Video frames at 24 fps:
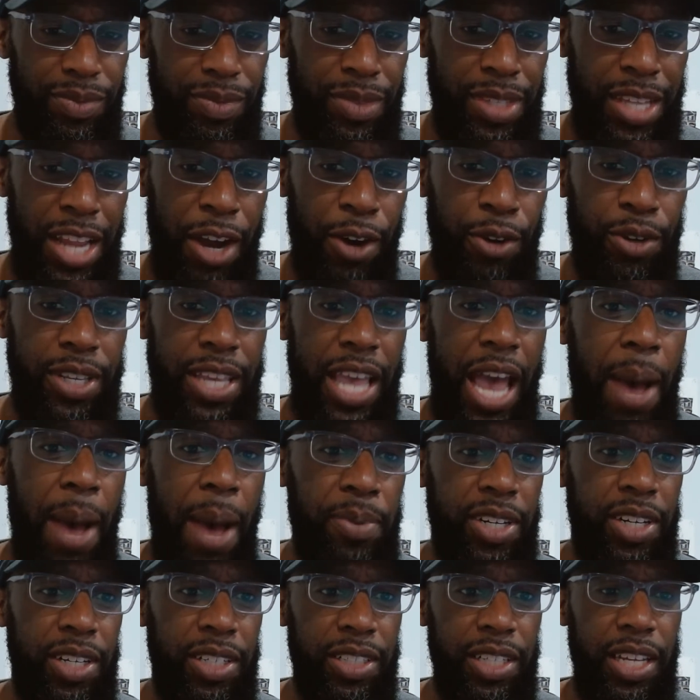Now,
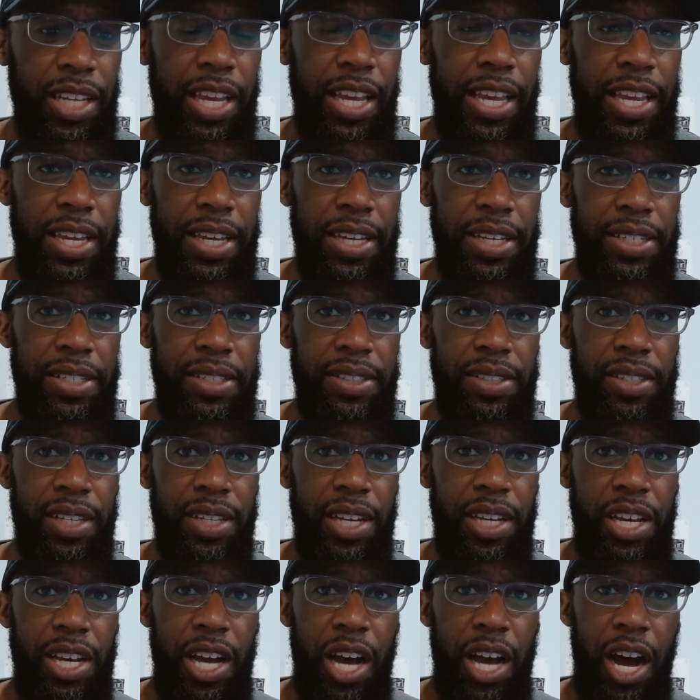CapCut is
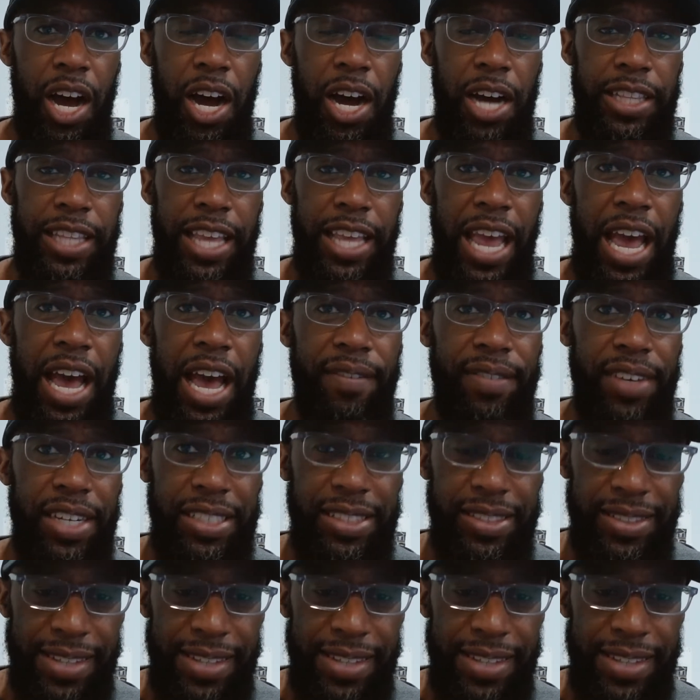they have a